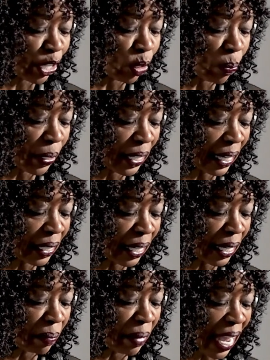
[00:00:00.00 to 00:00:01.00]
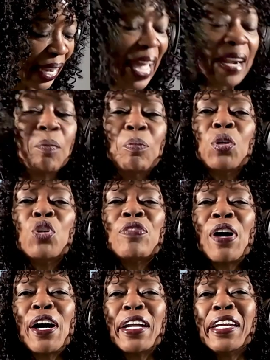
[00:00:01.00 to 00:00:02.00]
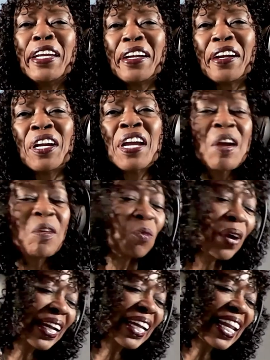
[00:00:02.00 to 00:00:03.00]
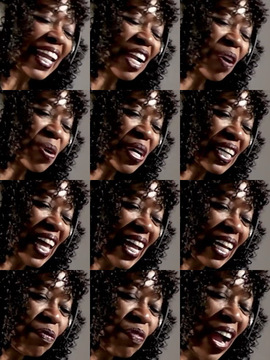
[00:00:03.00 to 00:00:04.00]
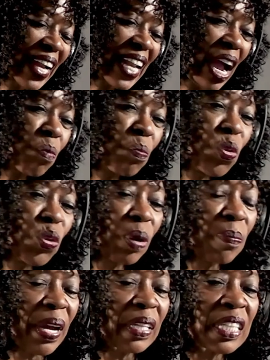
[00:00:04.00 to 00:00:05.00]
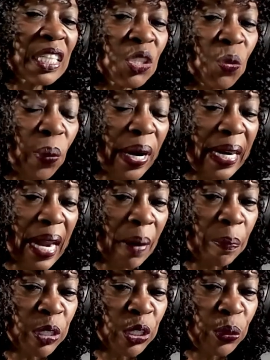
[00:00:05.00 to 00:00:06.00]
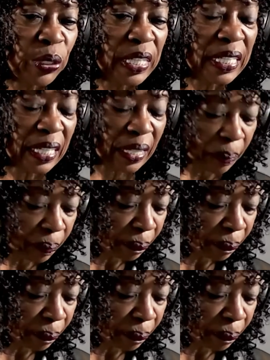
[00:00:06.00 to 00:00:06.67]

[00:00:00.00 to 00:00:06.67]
you, but they're telling me I got to move on here. Where can Aww. they go online and find out more about this great opportunity?